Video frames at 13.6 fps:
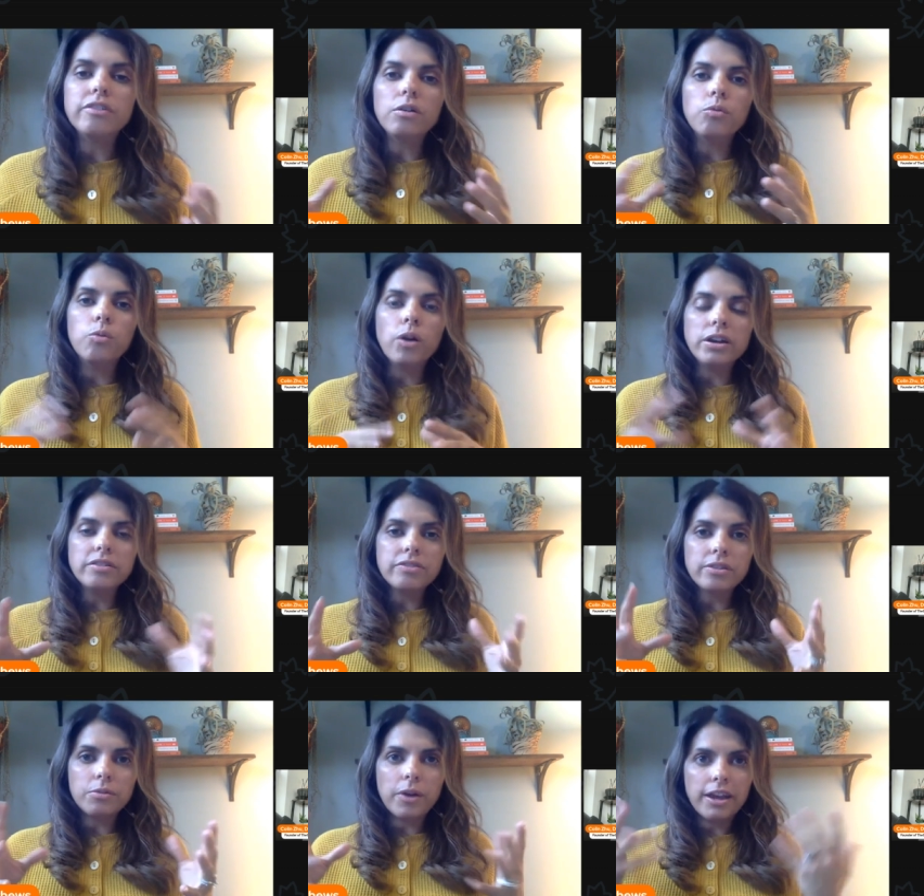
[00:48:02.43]
One of
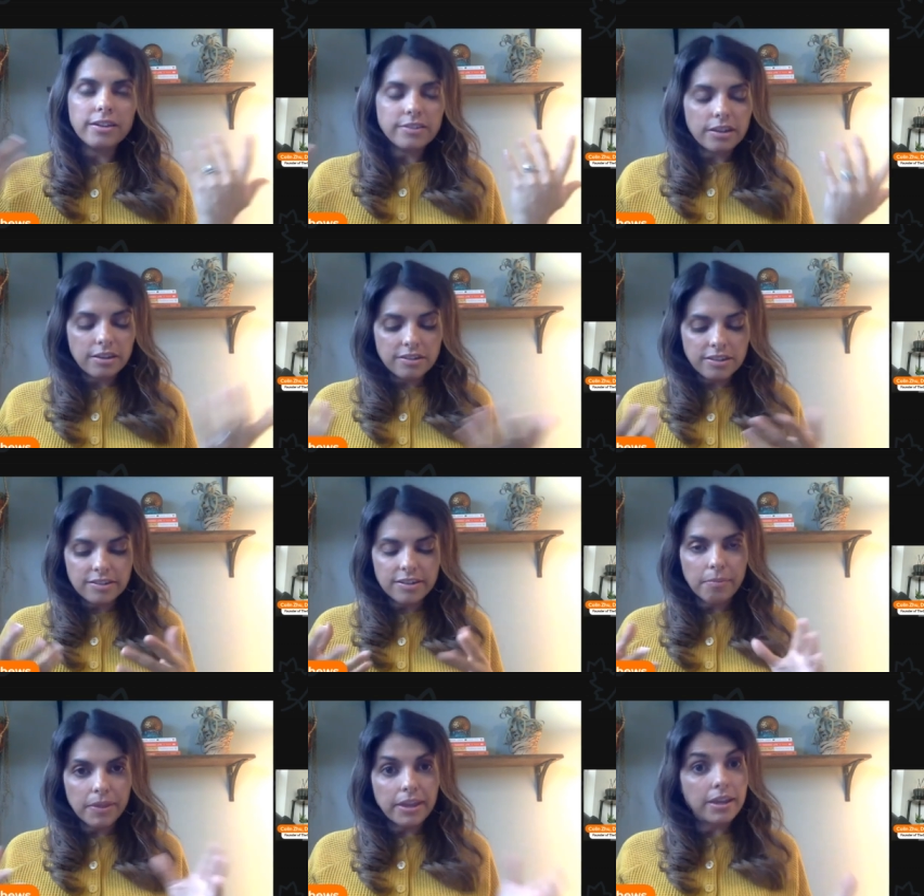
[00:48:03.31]
the ways, and this is
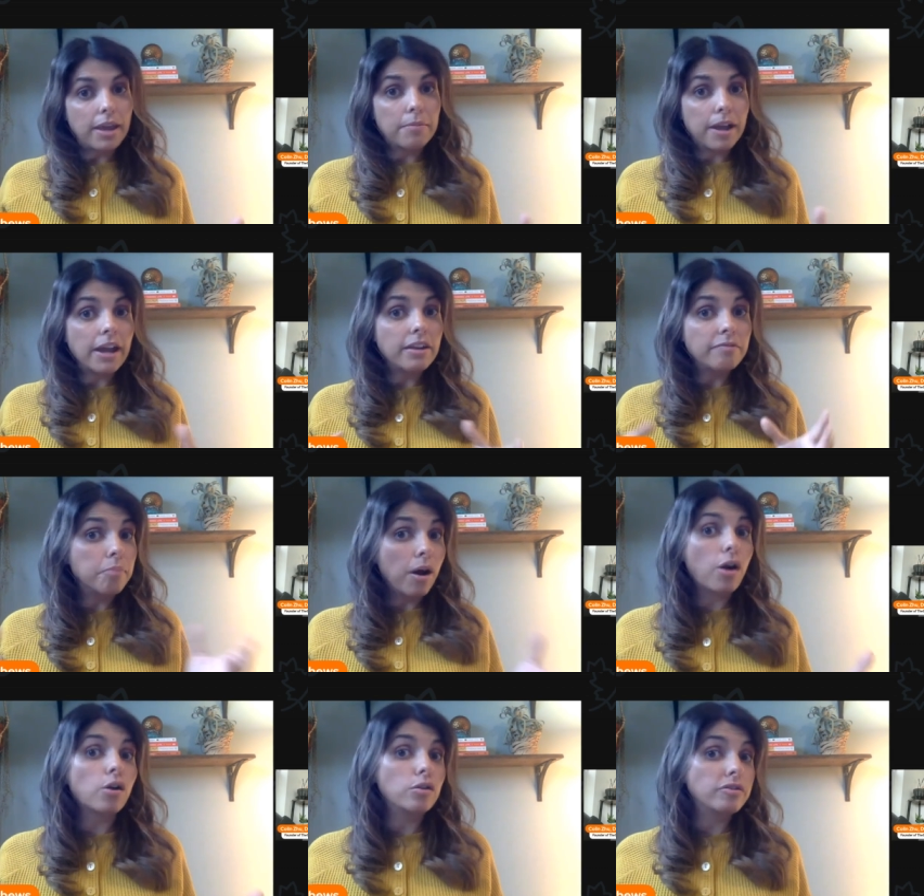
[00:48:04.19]
something again kind of
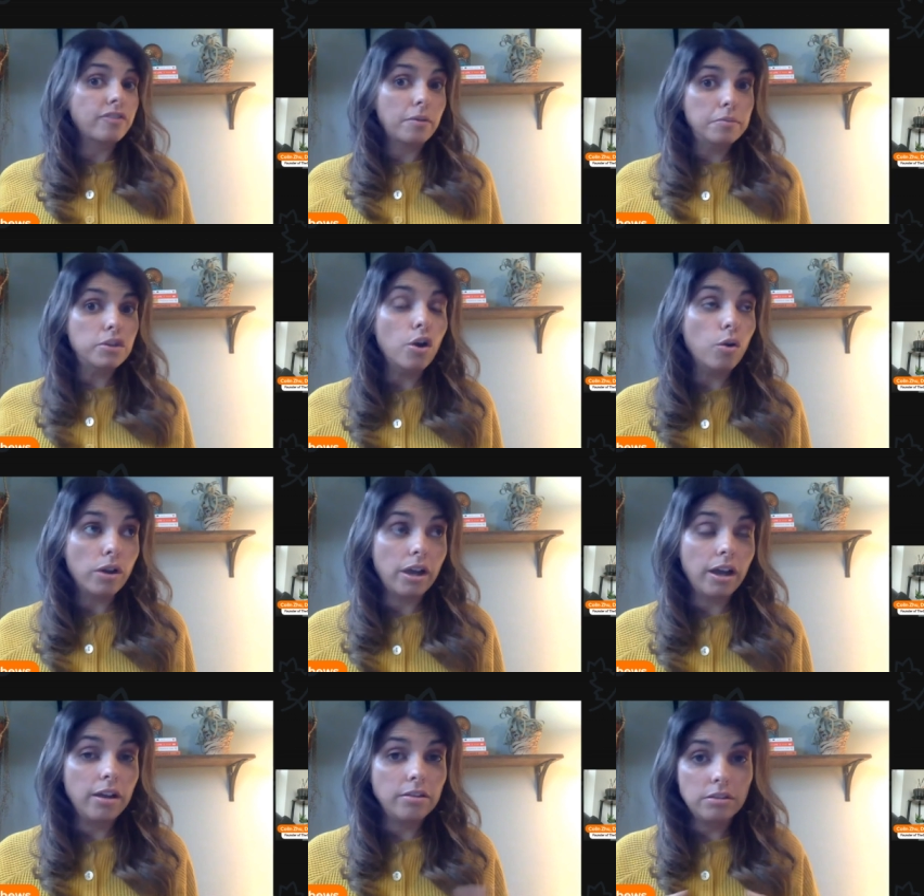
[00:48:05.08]
borrowed from yoga,
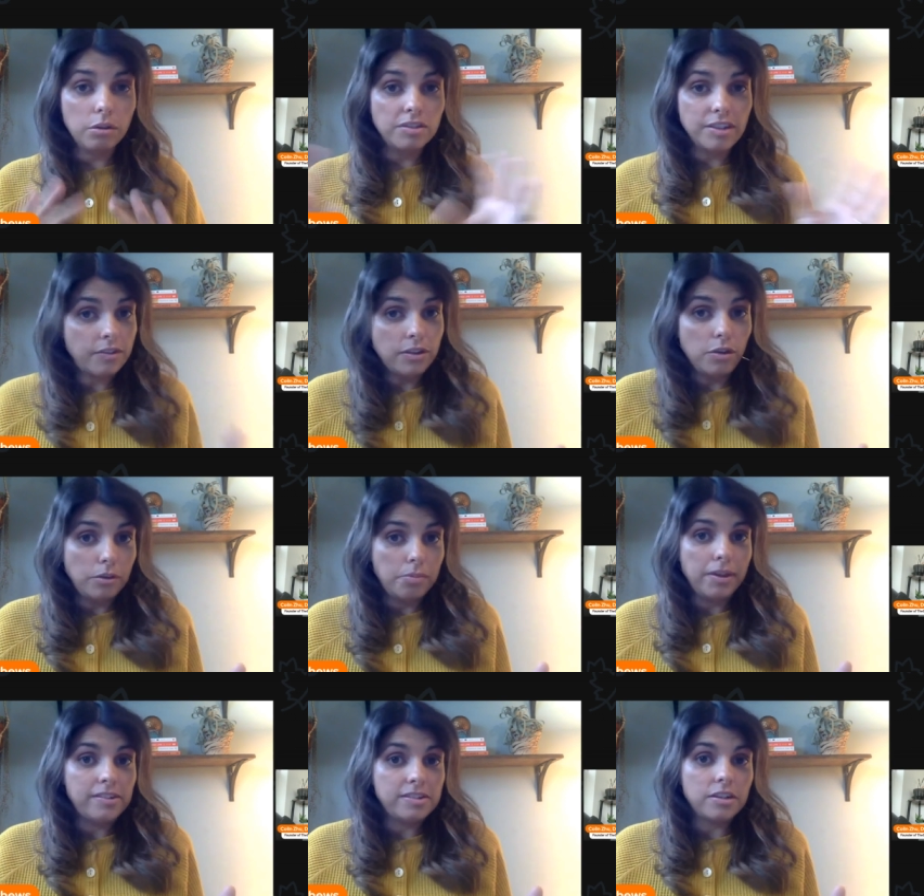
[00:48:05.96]
though it's not the only
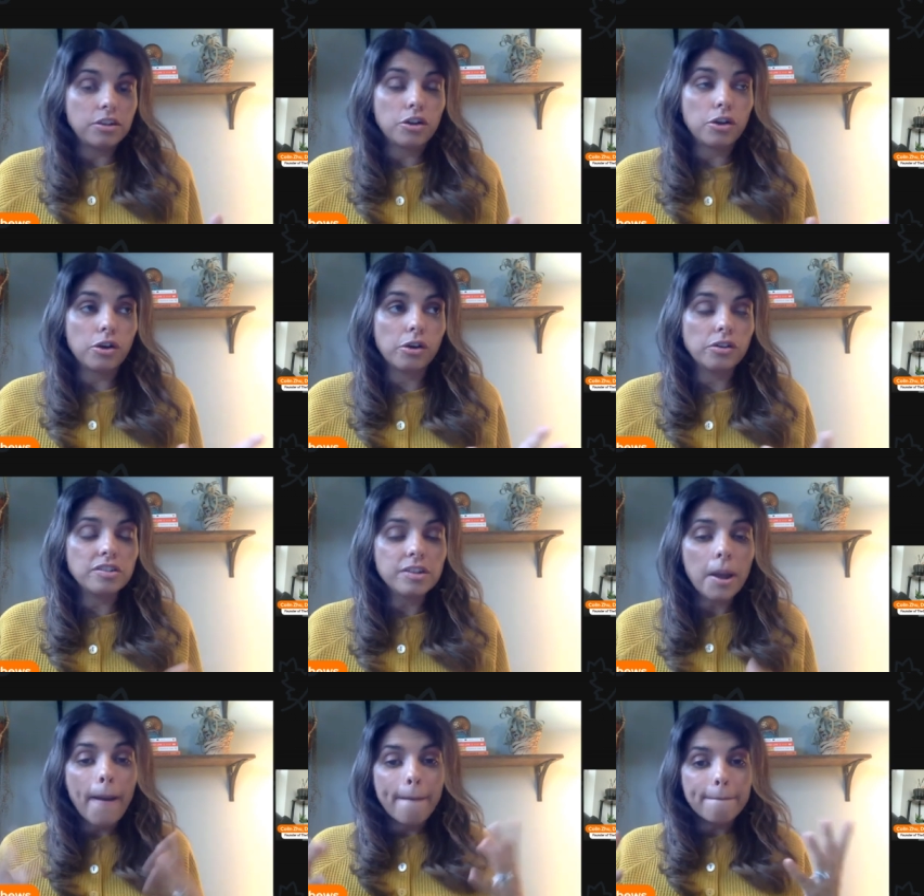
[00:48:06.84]
place it occurs,
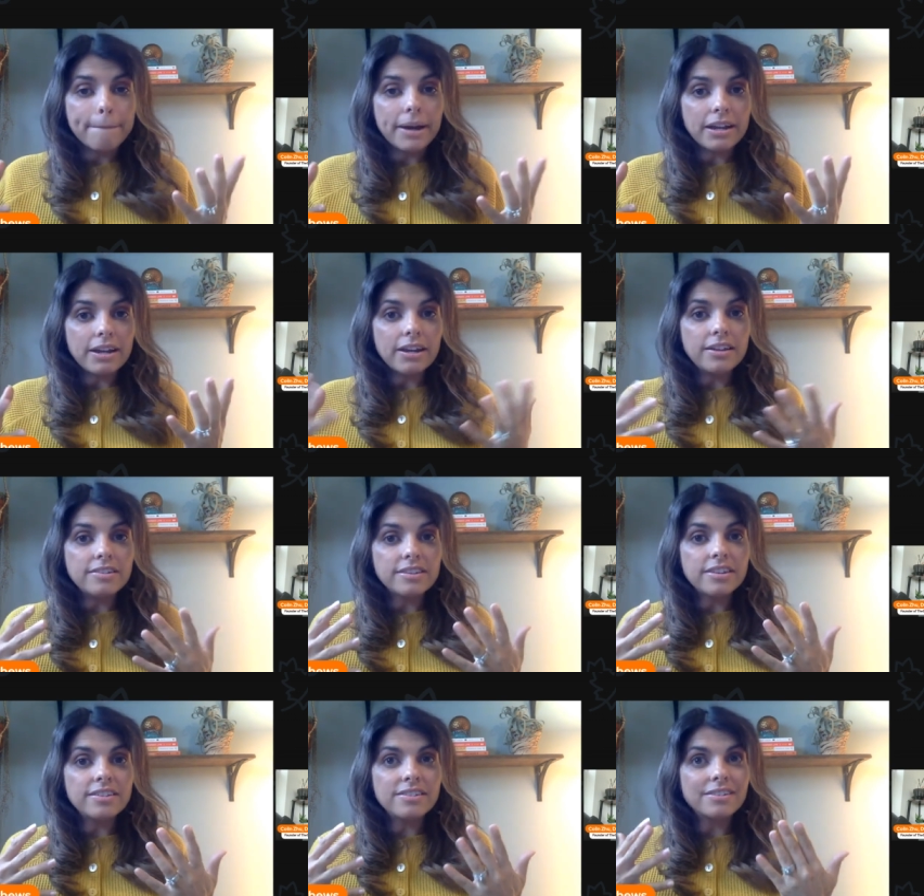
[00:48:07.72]
but is
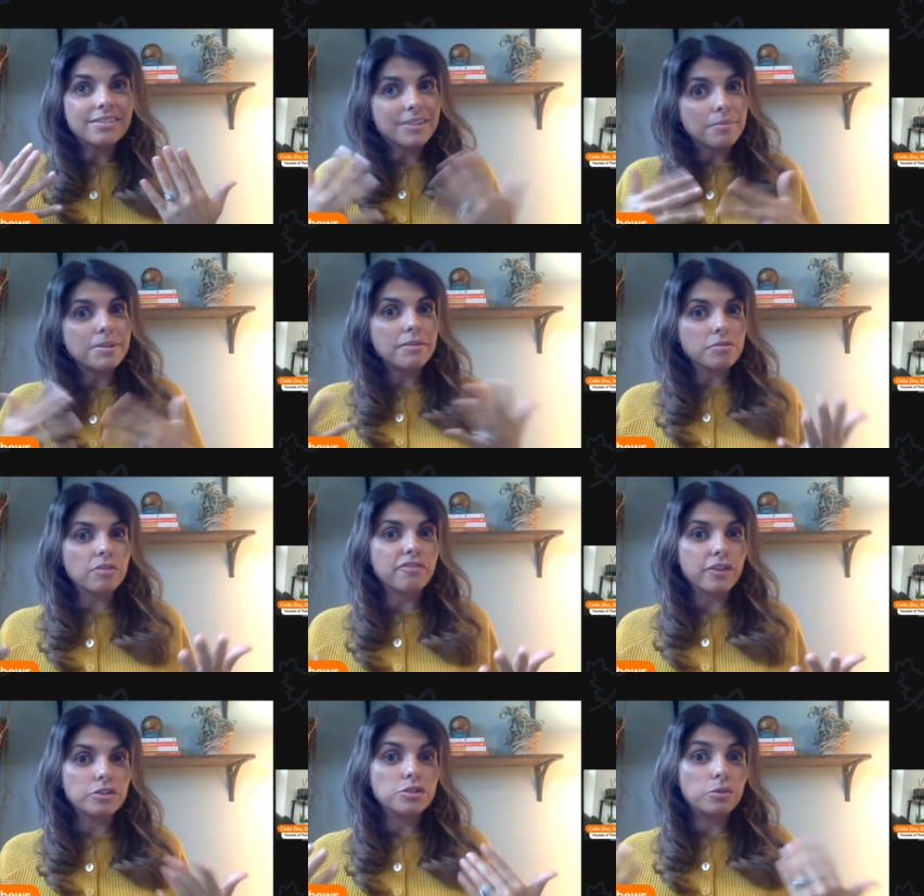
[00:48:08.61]
this sometimes
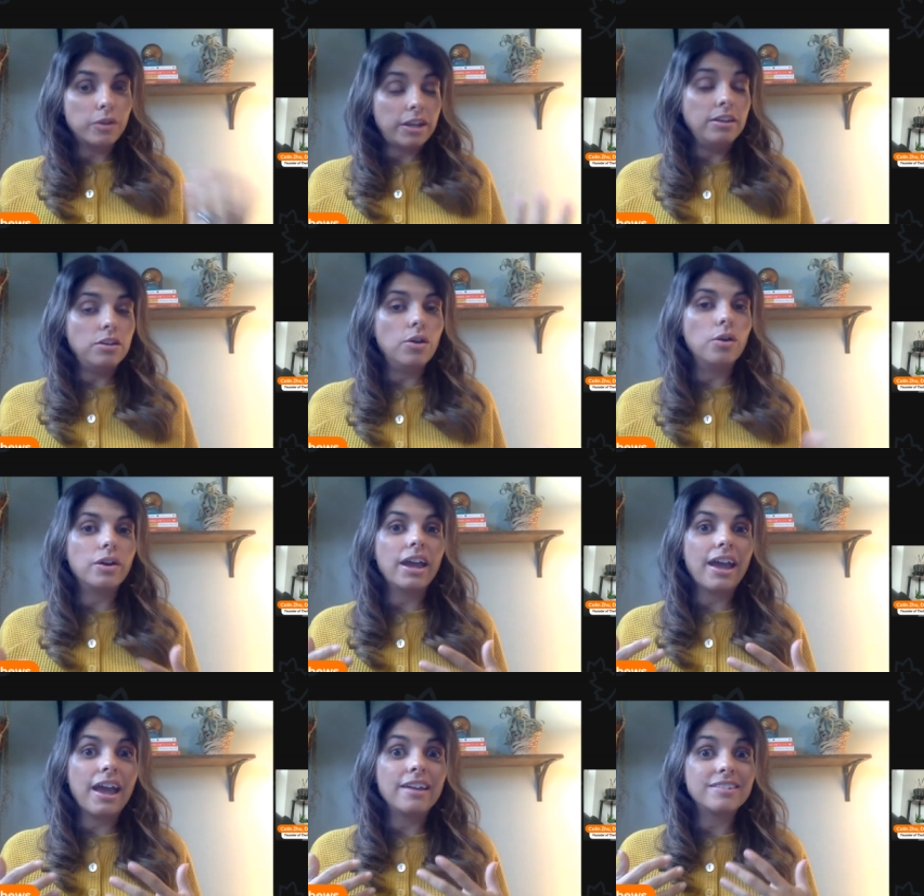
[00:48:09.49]
referred to in
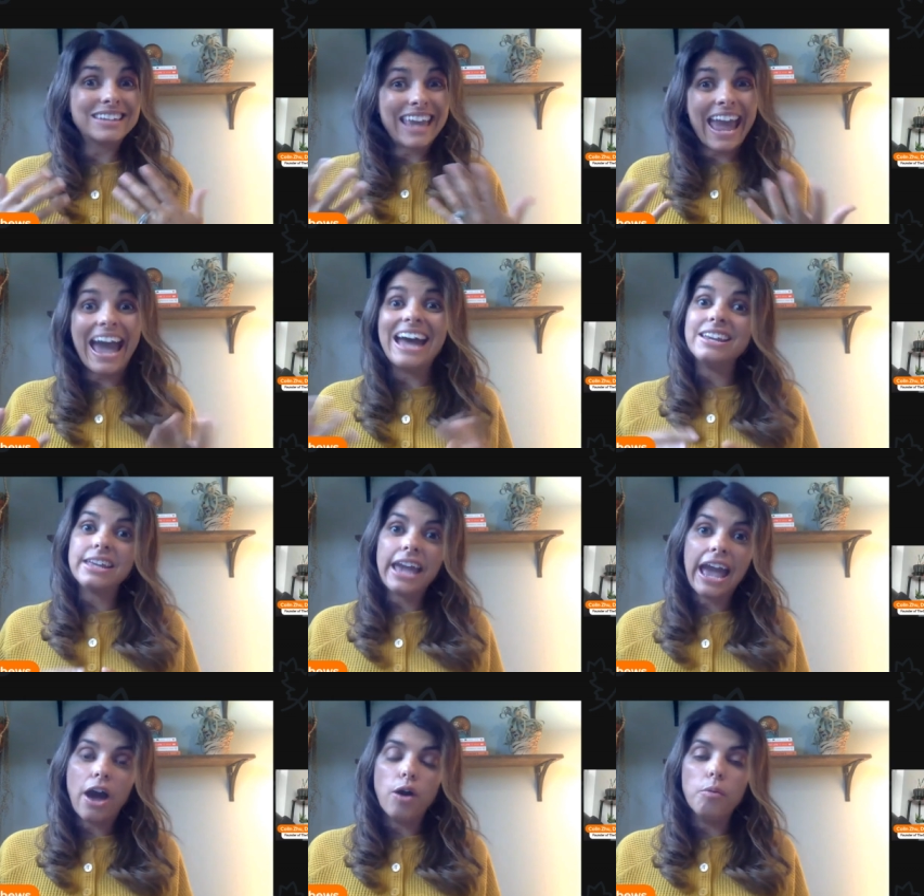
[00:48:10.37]
yoga as cat and
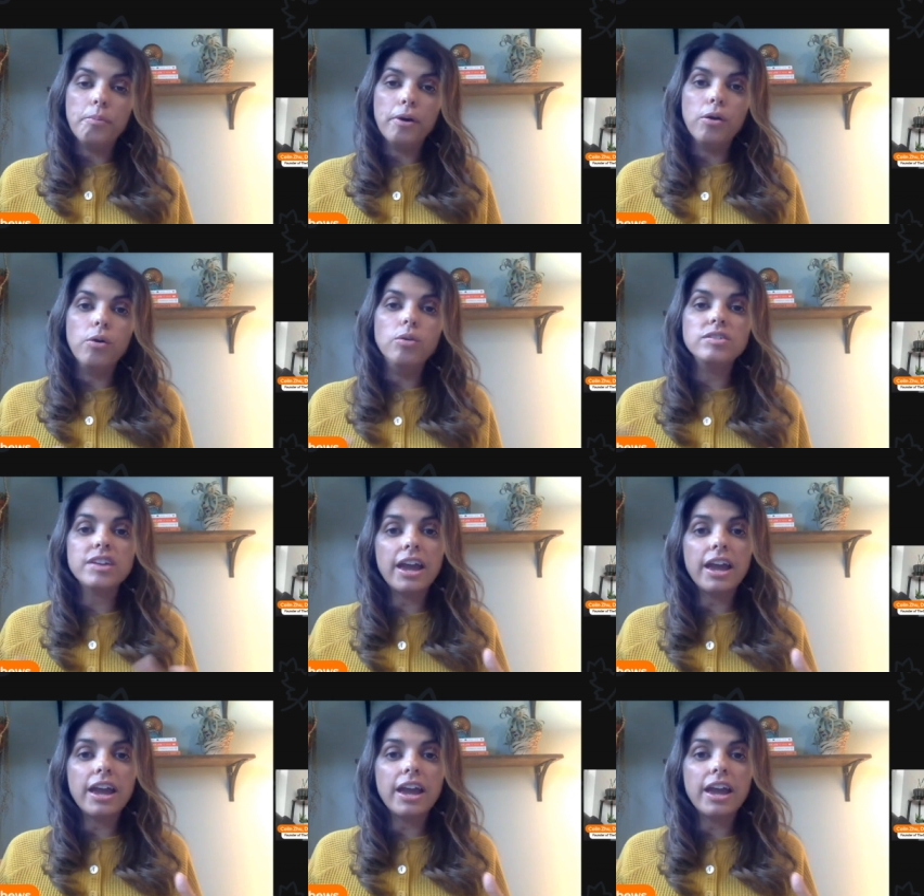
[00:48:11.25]
cow pose.